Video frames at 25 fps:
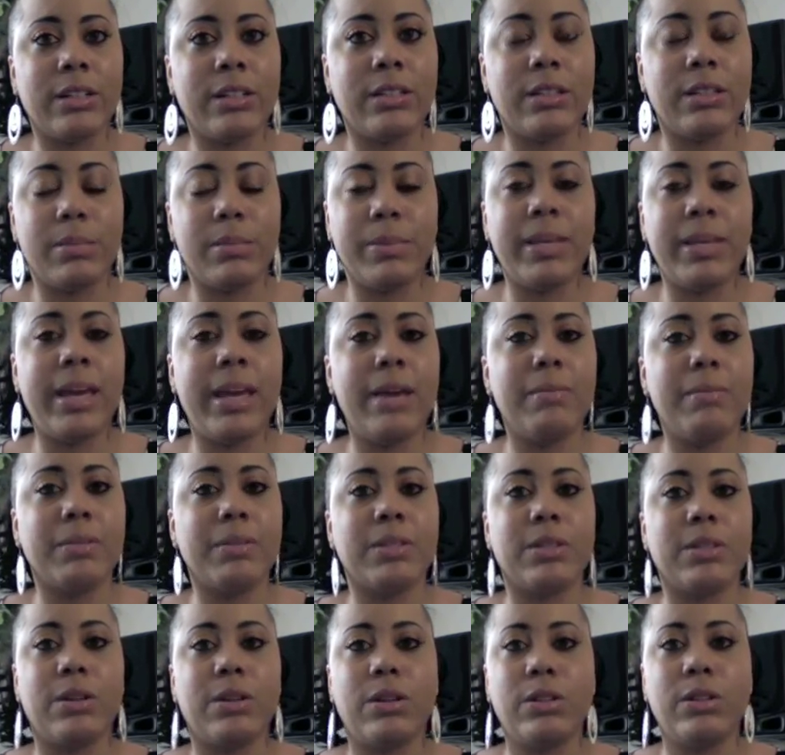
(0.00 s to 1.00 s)
to be able
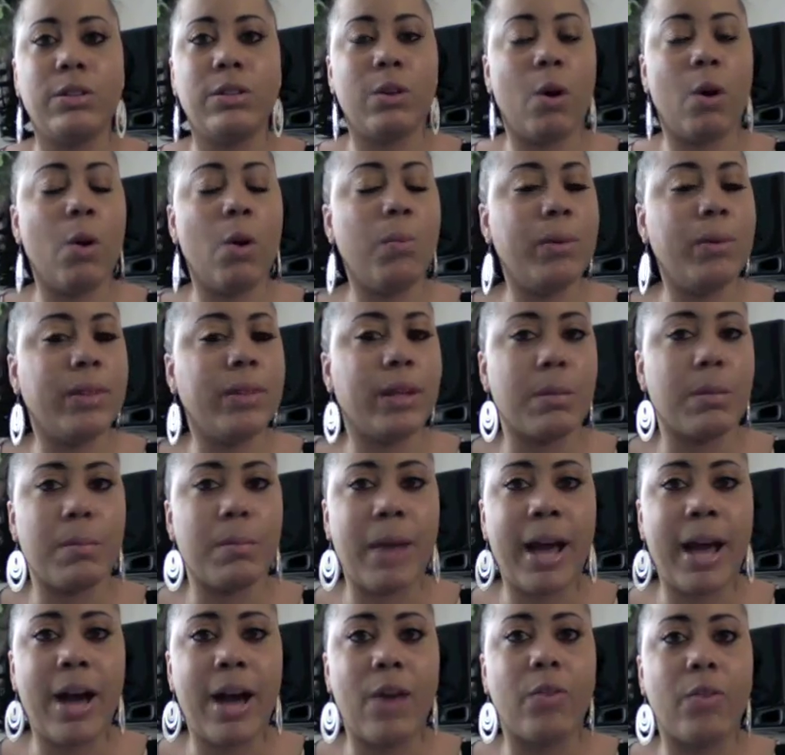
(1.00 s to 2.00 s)
to, you know, open their
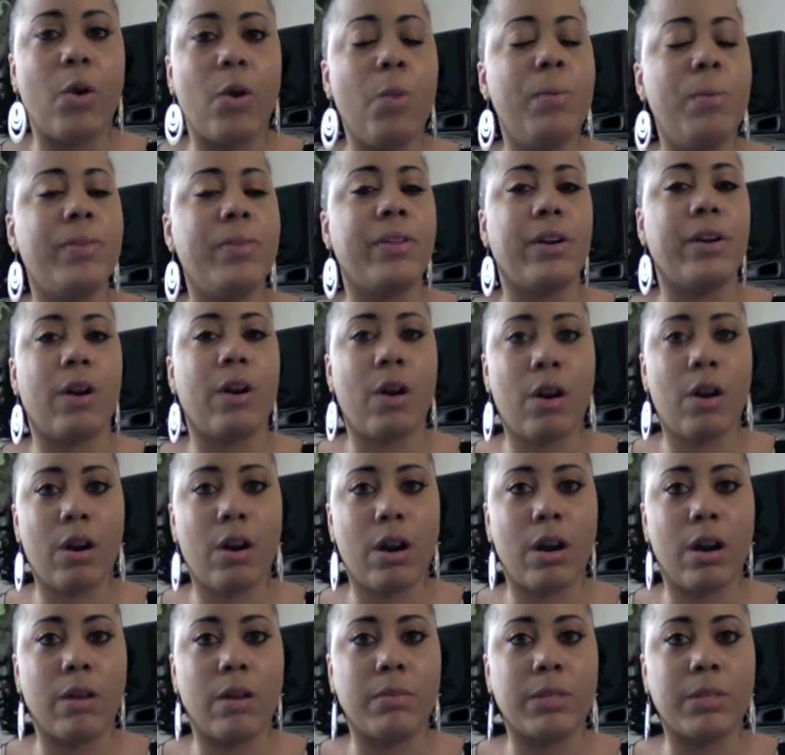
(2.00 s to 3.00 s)
mouth, open their
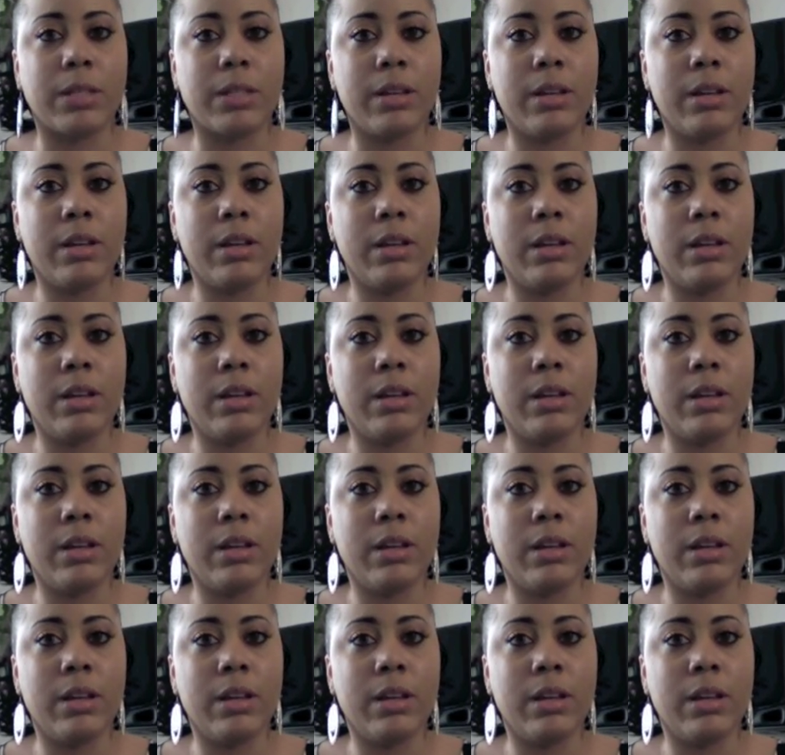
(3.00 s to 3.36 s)
arms,